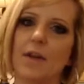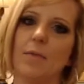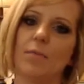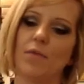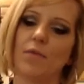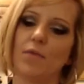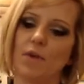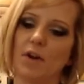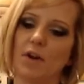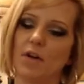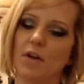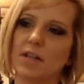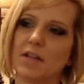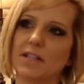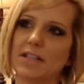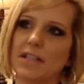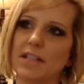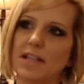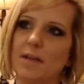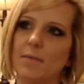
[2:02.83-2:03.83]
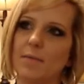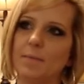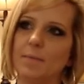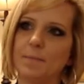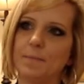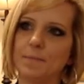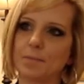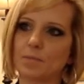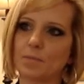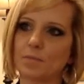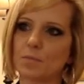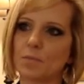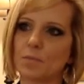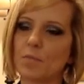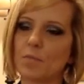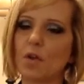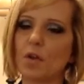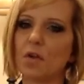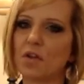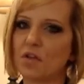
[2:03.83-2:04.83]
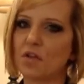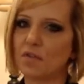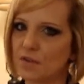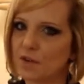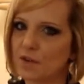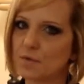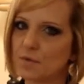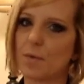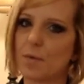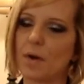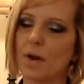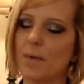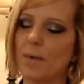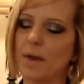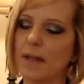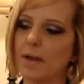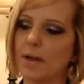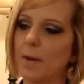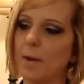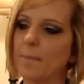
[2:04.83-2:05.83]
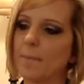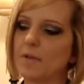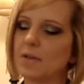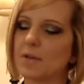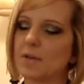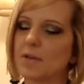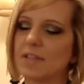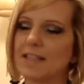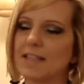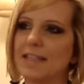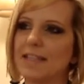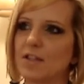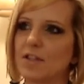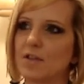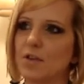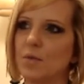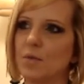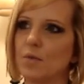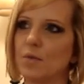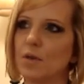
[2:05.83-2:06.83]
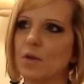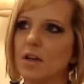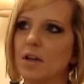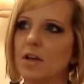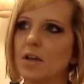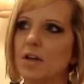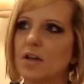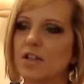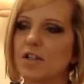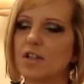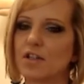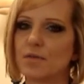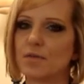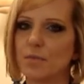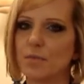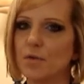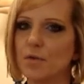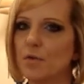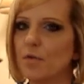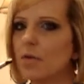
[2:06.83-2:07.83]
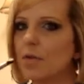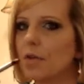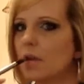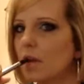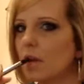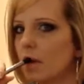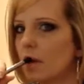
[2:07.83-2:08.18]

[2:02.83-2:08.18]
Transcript: vape before I go to sleep, or the first one when I wake up, just because it is so smooth.